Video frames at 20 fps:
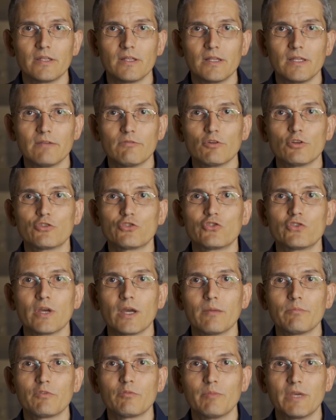the liver
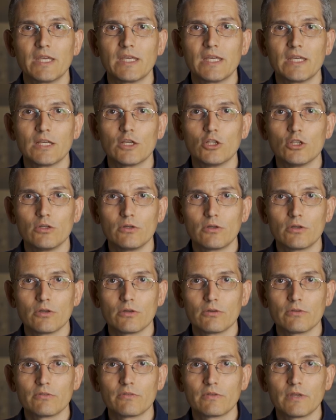stops making
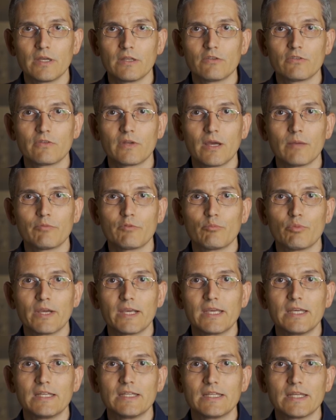glucose and stops
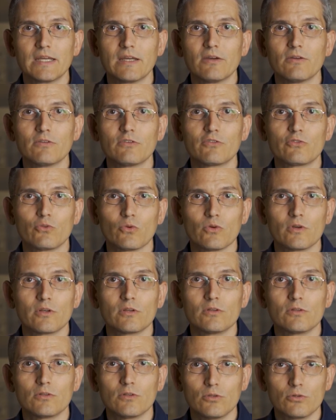breaking down stored
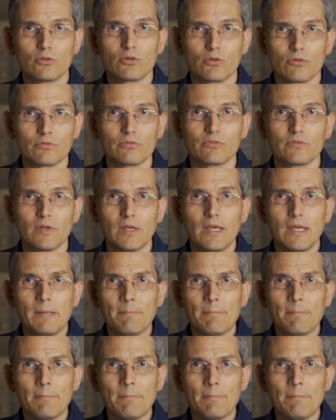glucose.